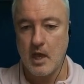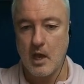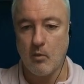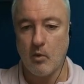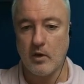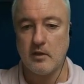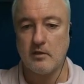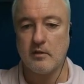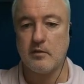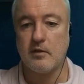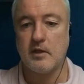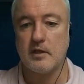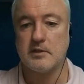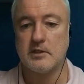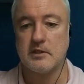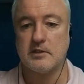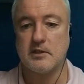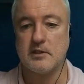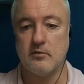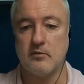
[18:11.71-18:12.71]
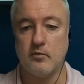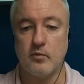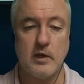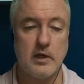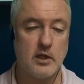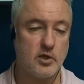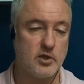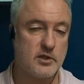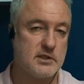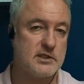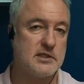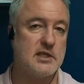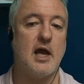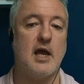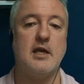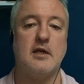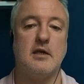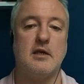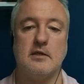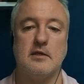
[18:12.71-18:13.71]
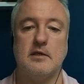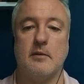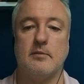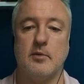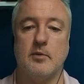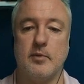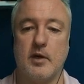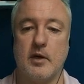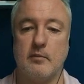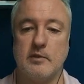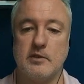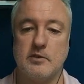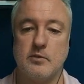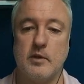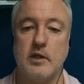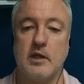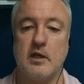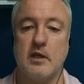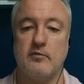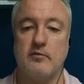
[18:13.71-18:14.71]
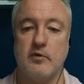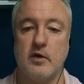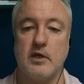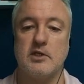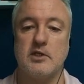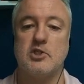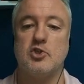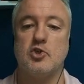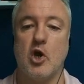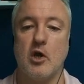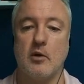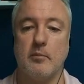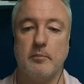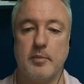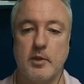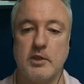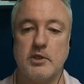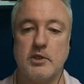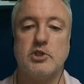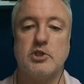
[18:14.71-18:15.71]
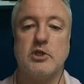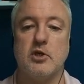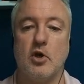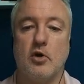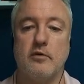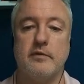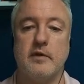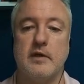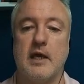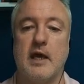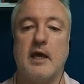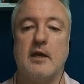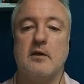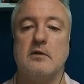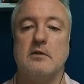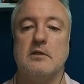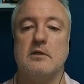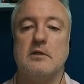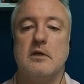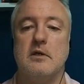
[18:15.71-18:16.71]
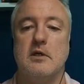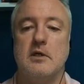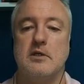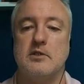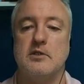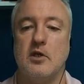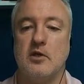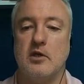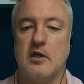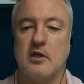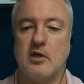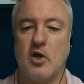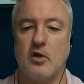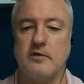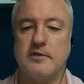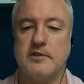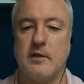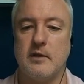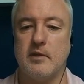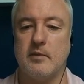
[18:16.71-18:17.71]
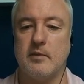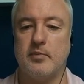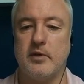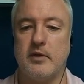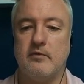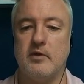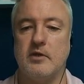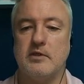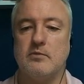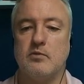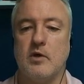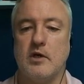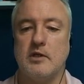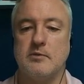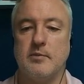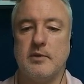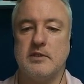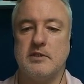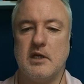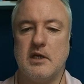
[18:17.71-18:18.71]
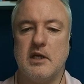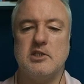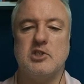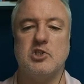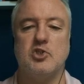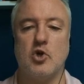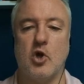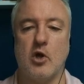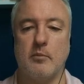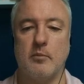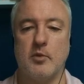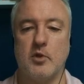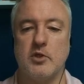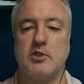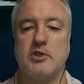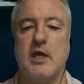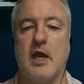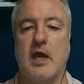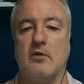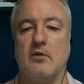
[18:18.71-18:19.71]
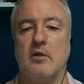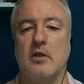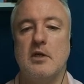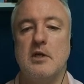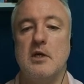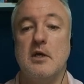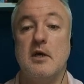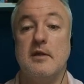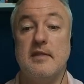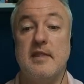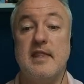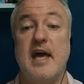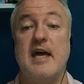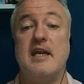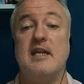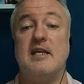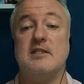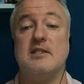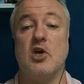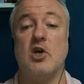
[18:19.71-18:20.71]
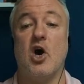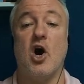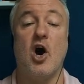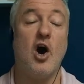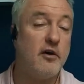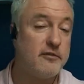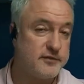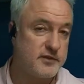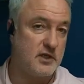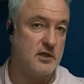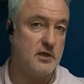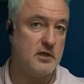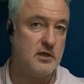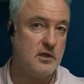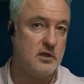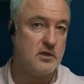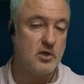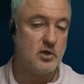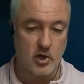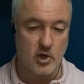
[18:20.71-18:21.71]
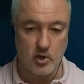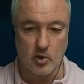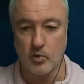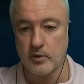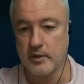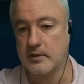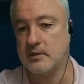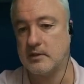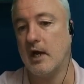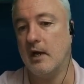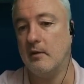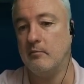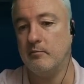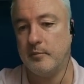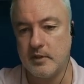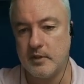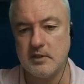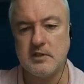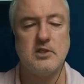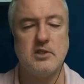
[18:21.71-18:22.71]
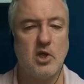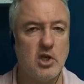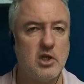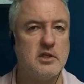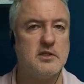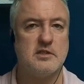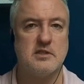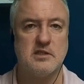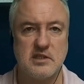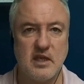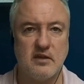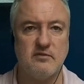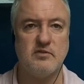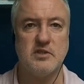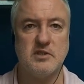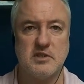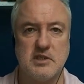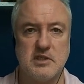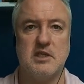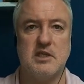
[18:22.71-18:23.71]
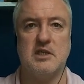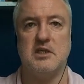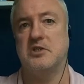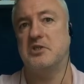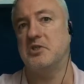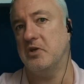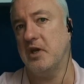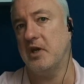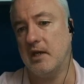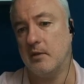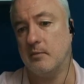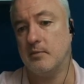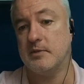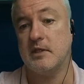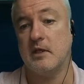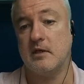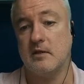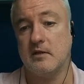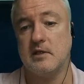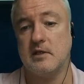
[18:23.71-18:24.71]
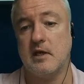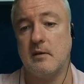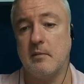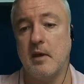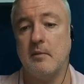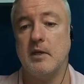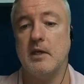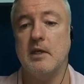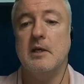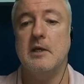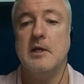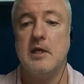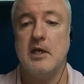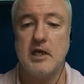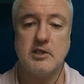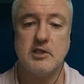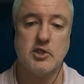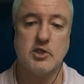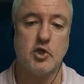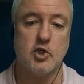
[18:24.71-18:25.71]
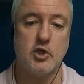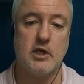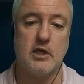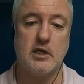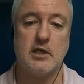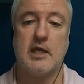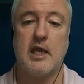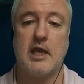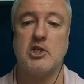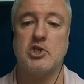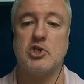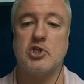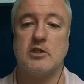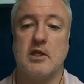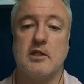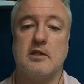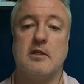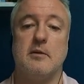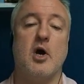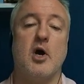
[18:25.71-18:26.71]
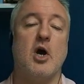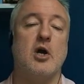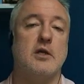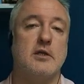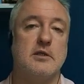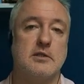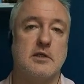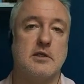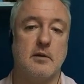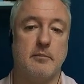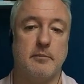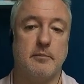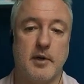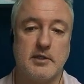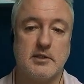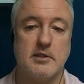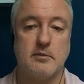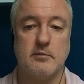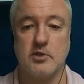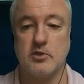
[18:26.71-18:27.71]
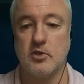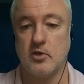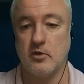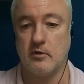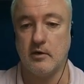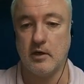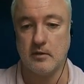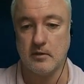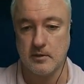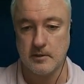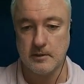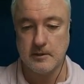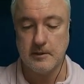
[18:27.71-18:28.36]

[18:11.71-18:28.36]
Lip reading: And one of the things that's a really good sign in a double bottom is when you get a very strong bullish engulfing candle. So it engulfs some of the previous ones, but it's a nice strong bullish candle. That is often, not all the time, but a solid 70 to 80% of the time maybe, is a good indication that the market is going to bottom and turn around.